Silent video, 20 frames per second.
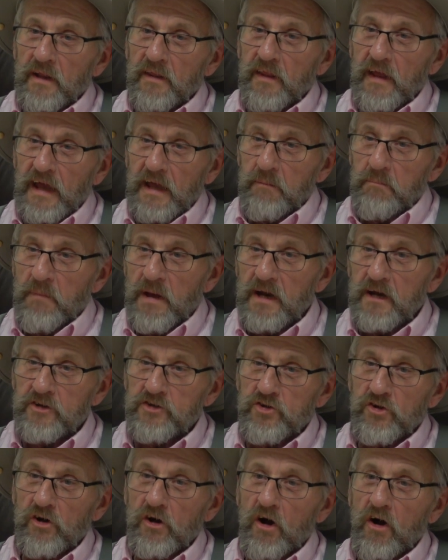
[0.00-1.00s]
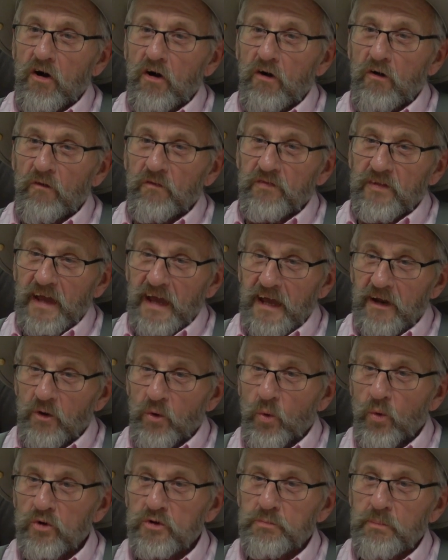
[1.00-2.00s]
They had miniature golf, they had
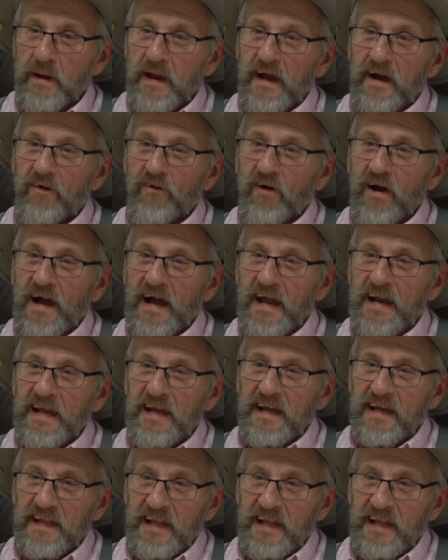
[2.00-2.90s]
horseback riding,